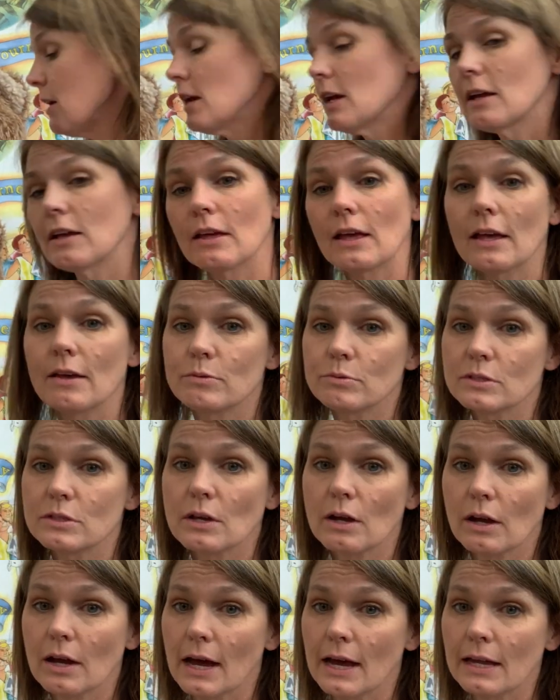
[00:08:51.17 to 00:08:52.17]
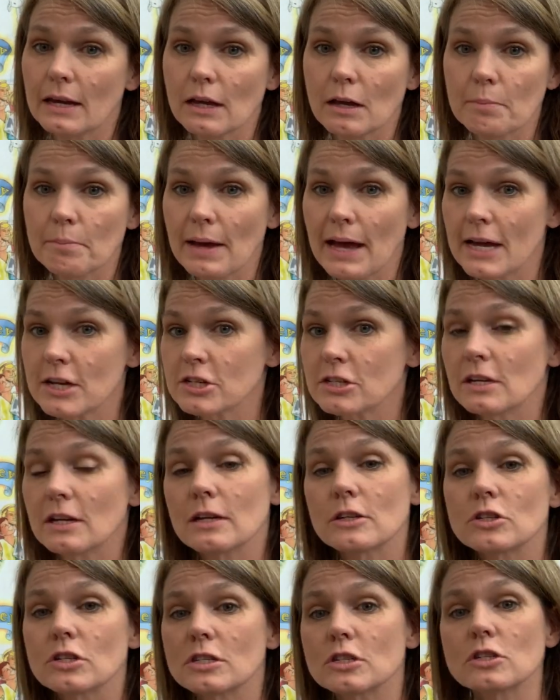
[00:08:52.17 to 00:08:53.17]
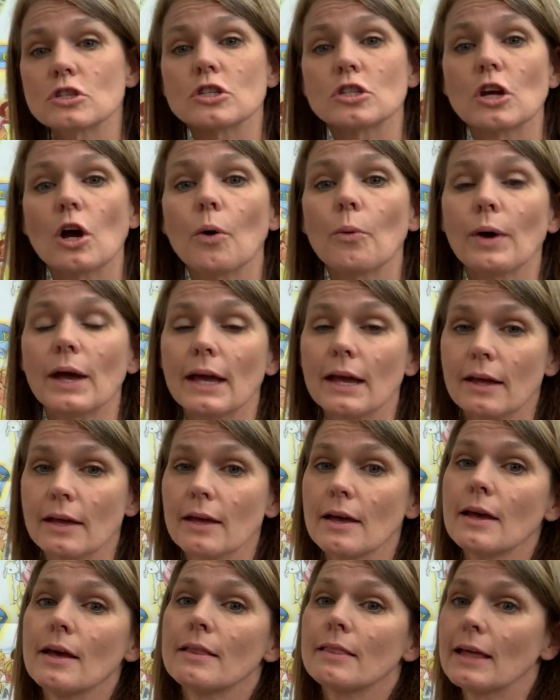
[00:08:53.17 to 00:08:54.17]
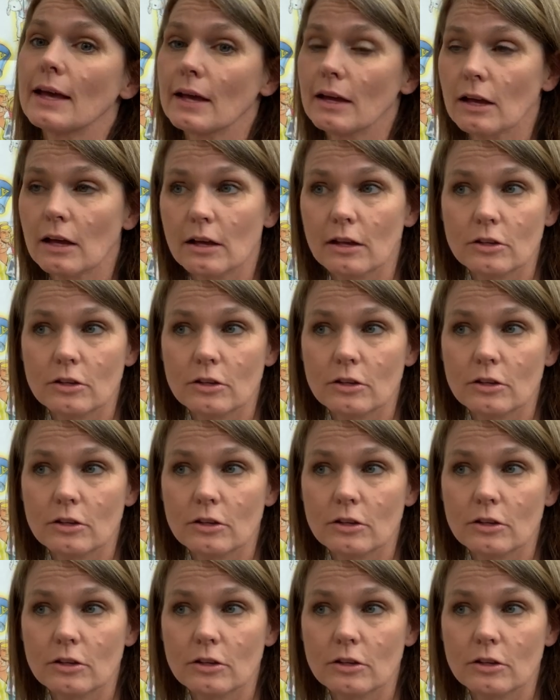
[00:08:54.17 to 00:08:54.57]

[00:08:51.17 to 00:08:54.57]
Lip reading: He keeps kind and compassionate, just showing that